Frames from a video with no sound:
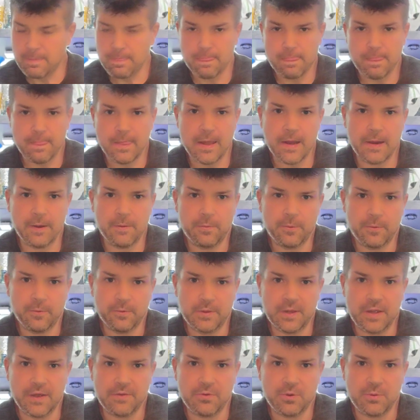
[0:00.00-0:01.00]
they will
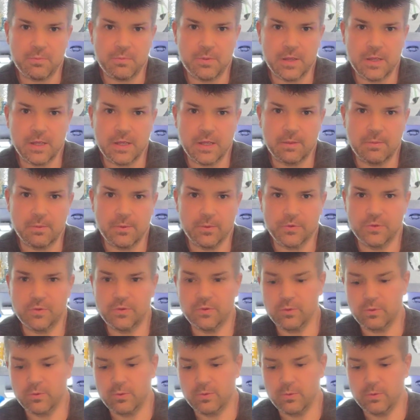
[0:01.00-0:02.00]
never be able
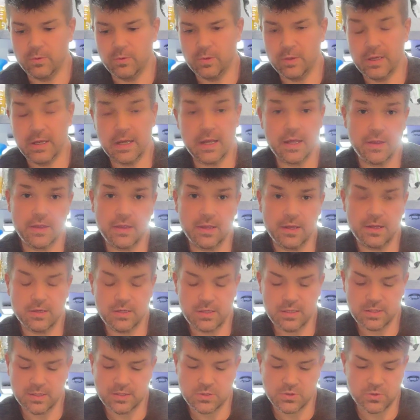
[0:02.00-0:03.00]
to, and the
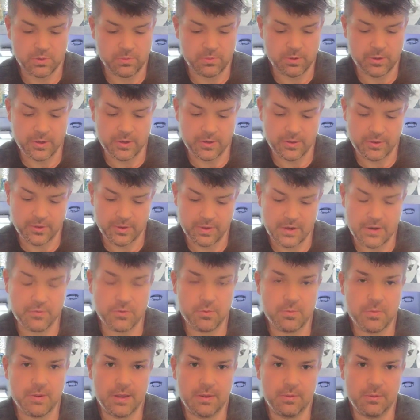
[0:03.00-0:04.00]
antique store market, they'll never
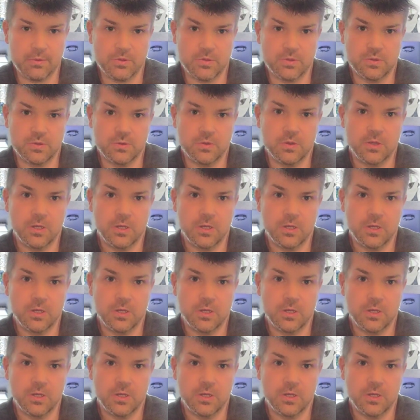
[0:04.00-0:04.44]
be able to